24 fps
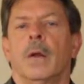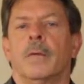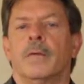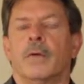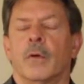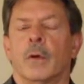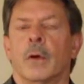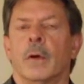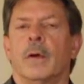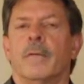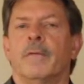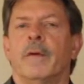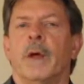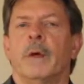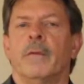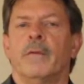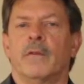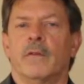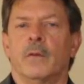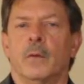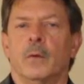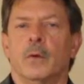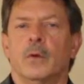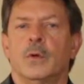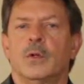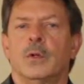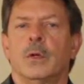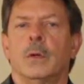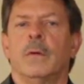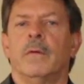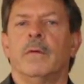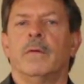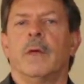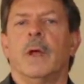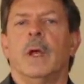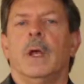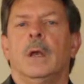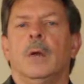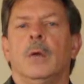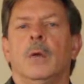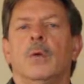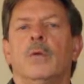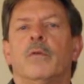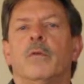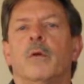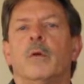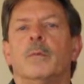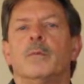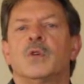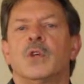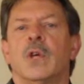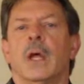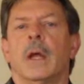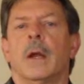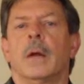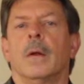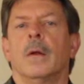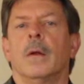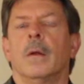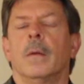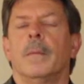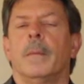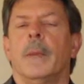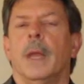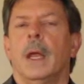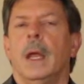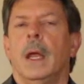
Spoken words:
Alternative Health Solutions YouTube channel.